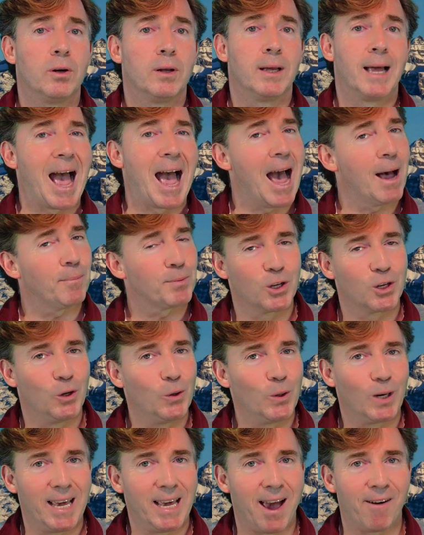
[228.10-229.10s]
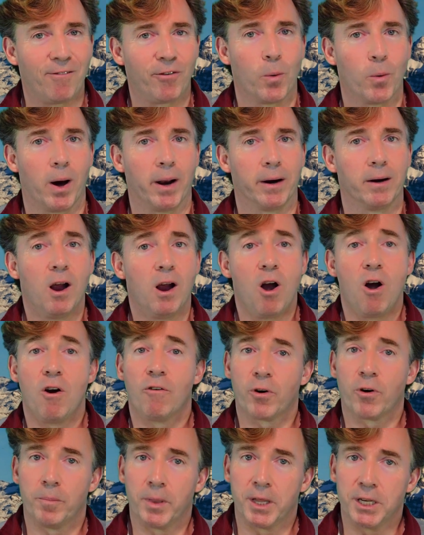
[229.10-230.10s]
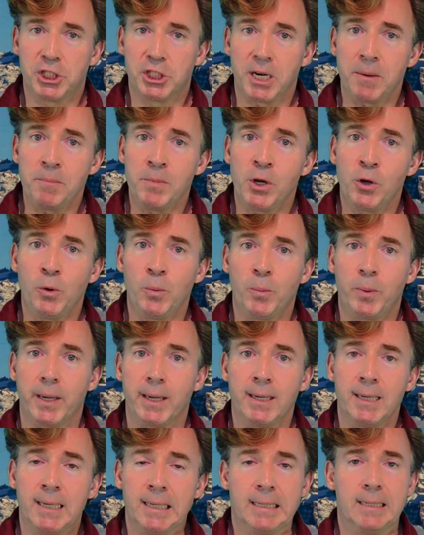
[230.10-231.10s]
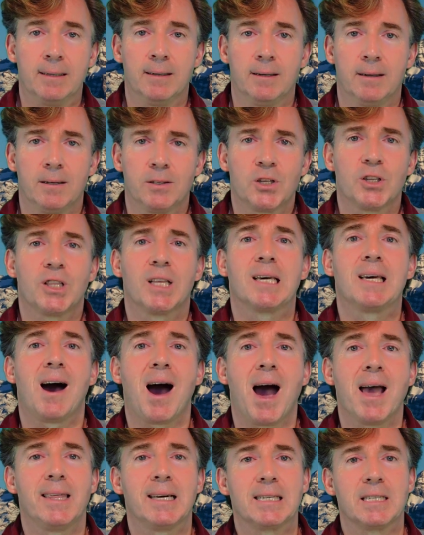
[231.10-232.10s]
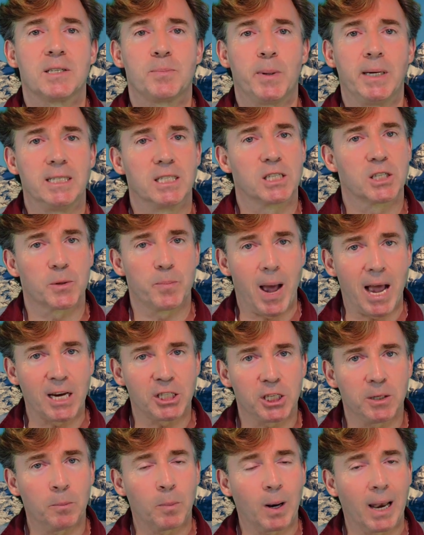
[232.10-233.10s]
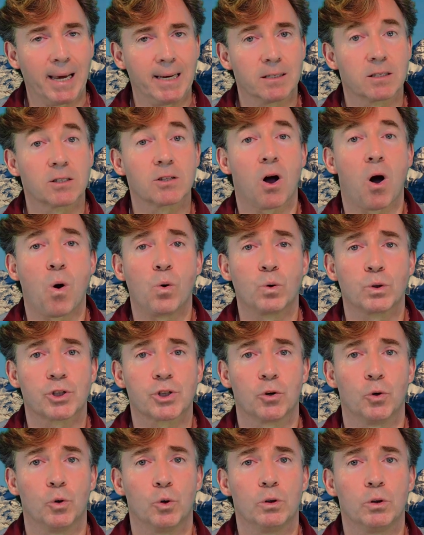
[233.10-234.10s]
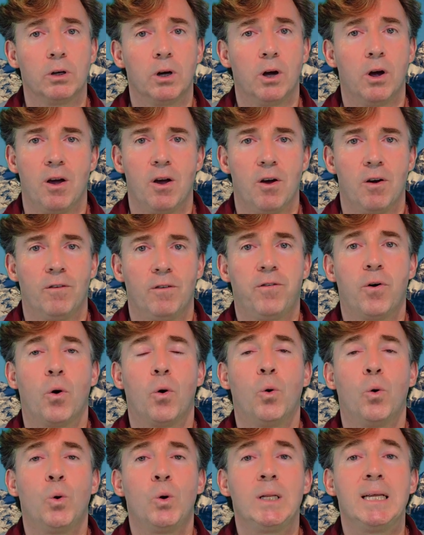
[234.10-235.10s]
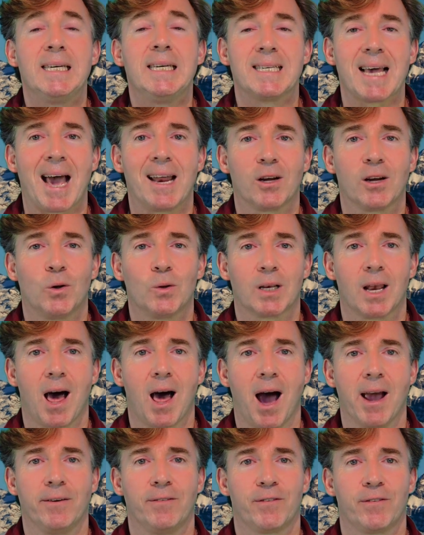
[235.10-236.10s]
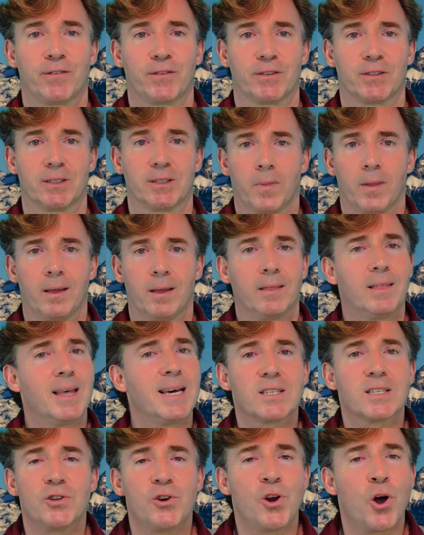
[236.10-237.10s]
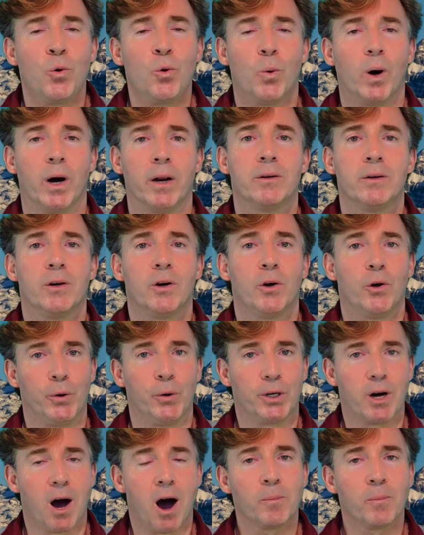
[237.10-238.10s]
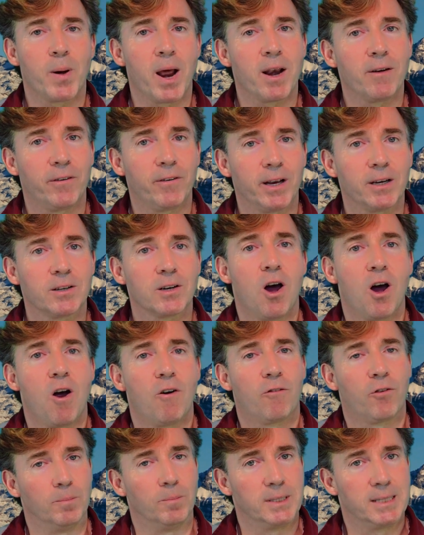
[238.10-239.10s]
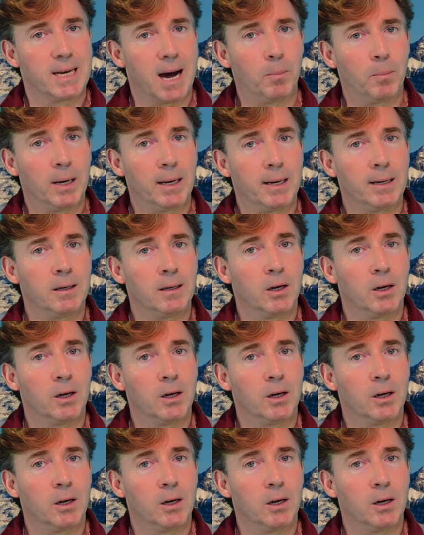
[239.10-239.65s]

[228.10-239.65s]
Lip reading: absolutely everyone, from the gym newbie to the guy that has been smashing plates old school for all his adult life. There's no one who can't benefit from doubling,